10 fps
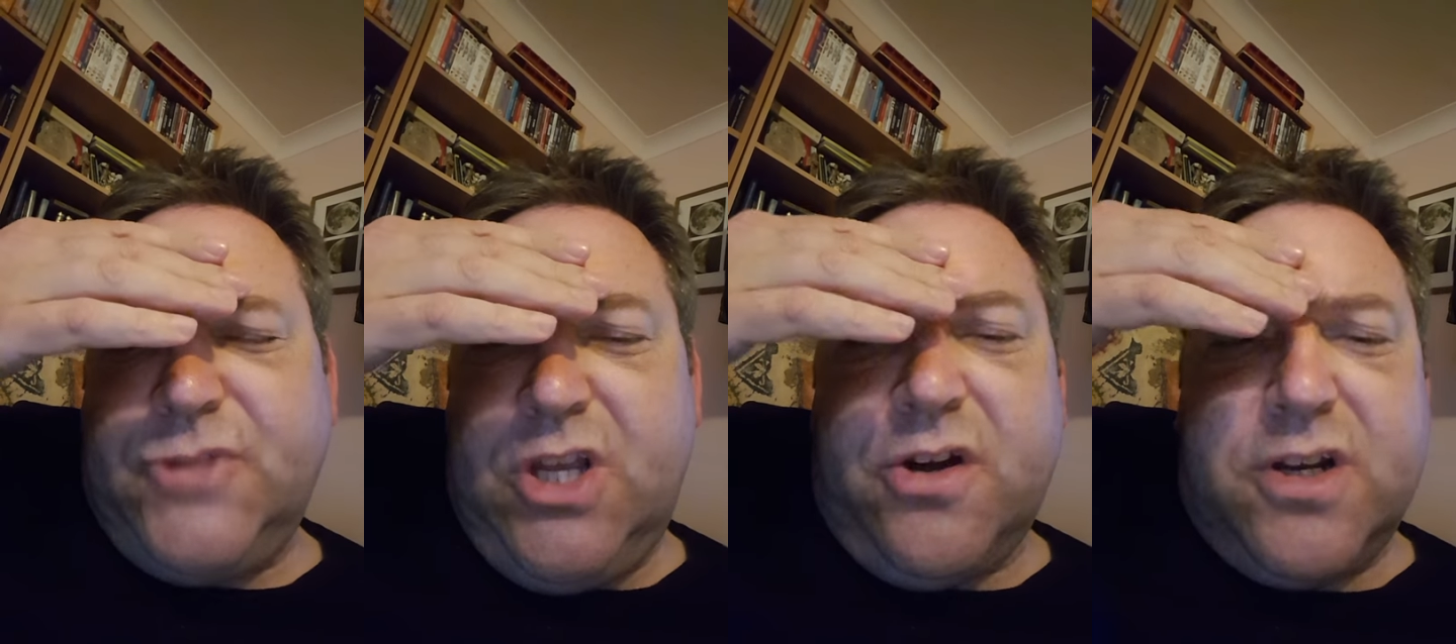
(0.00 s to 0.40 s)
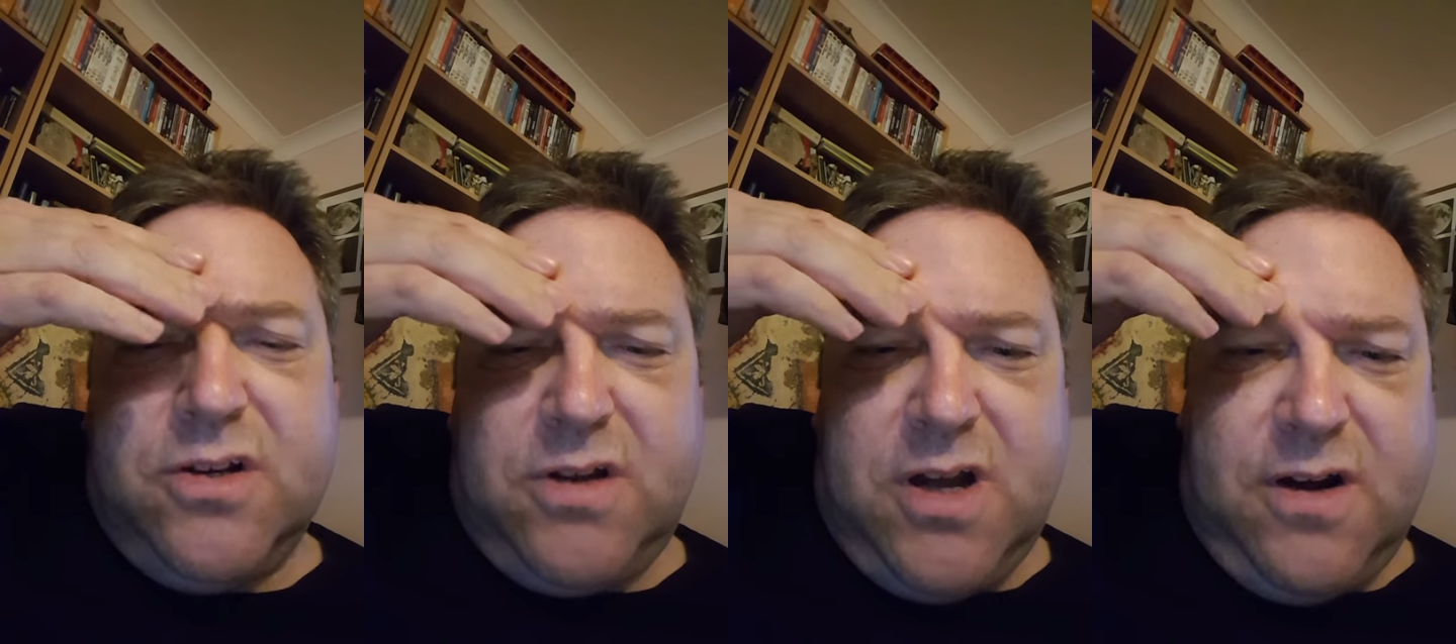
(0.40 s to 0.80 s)
got to
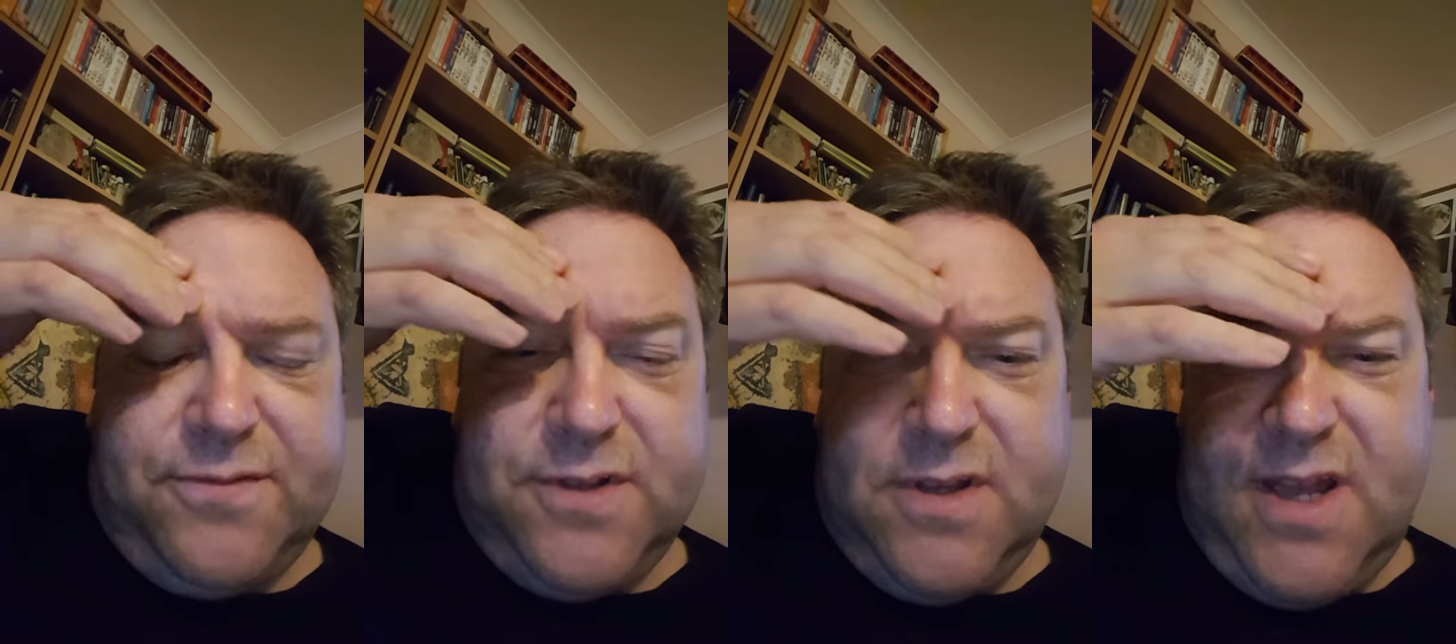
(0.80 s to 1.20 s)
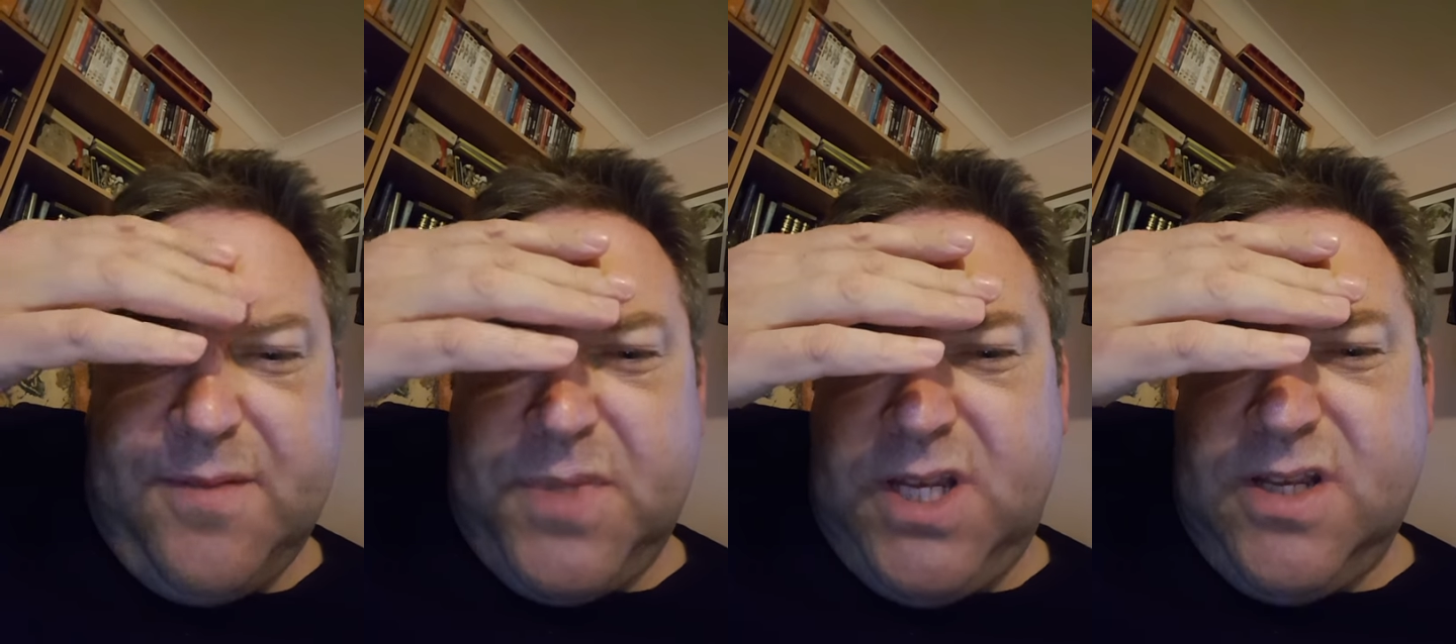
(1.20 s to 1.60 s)
look after that
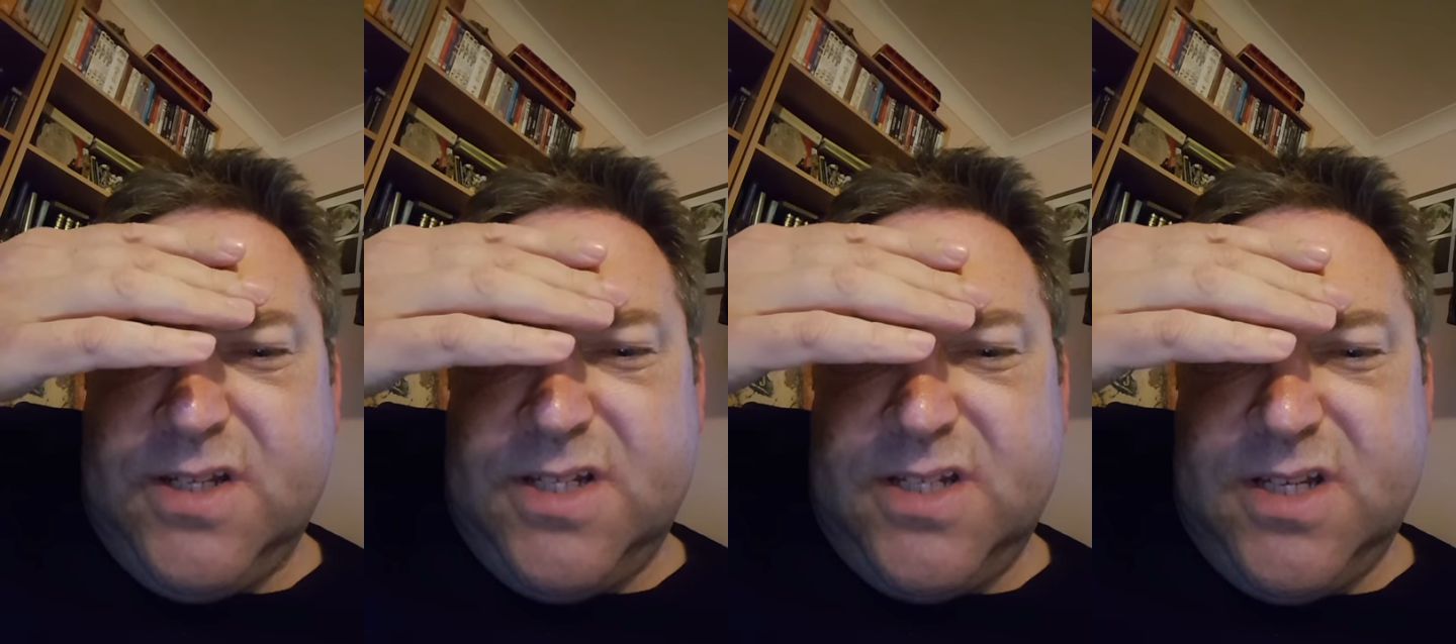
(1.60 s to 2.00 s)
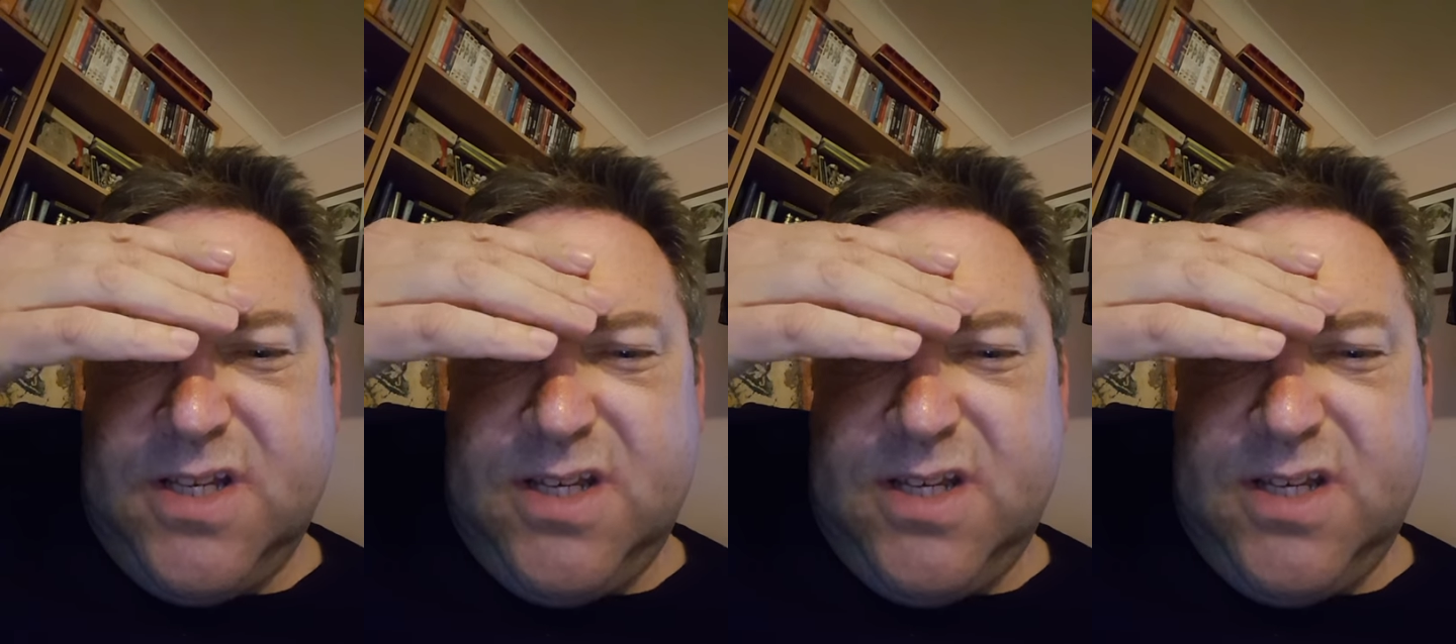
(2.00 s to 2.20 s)
because